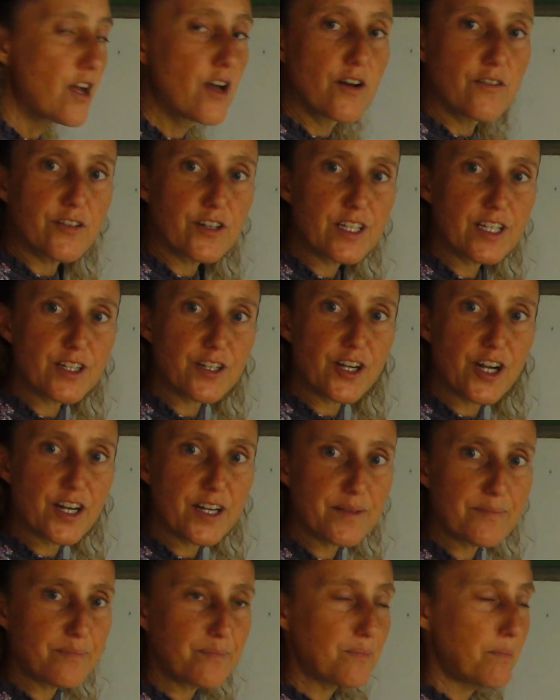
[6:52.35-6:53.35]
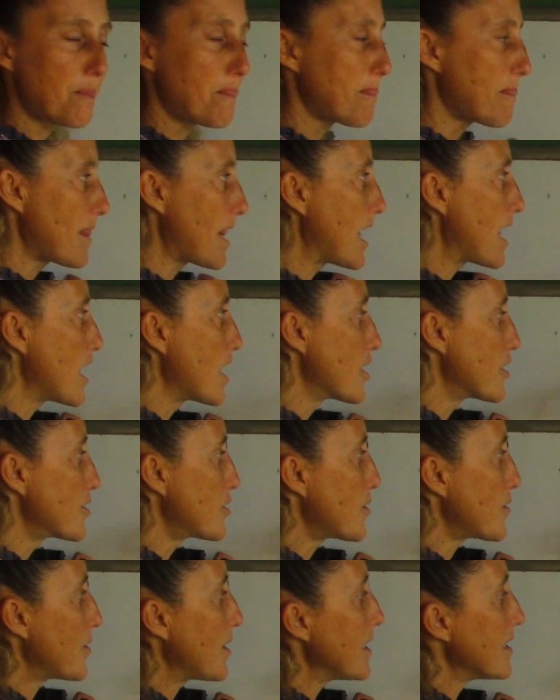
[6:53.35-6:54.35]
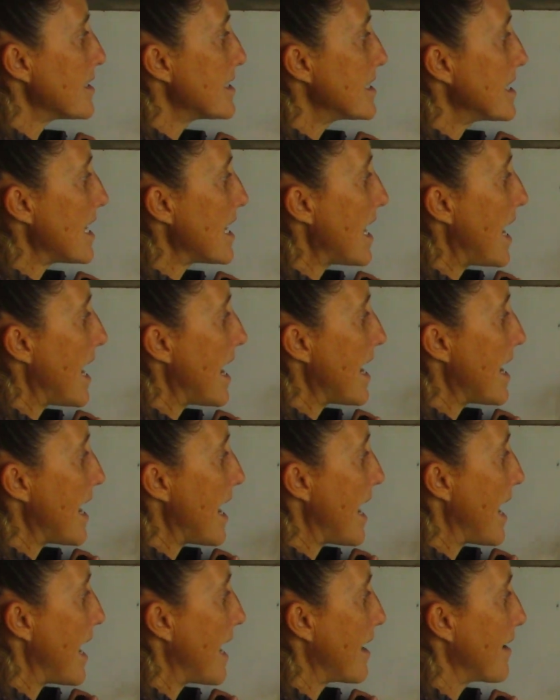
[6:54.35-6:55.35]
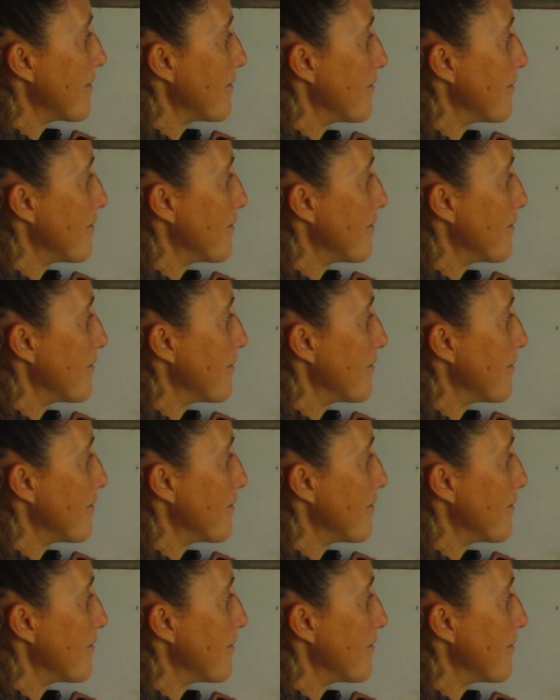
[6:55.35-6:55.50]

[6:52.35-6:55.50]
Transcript: for kindergarten. So let's say I have